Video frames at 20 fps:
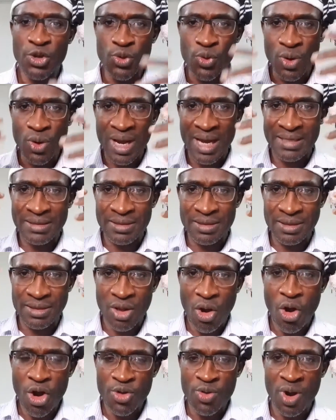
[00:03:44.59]
you can
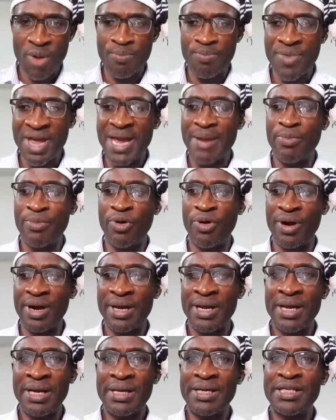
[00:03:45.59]
store your memory.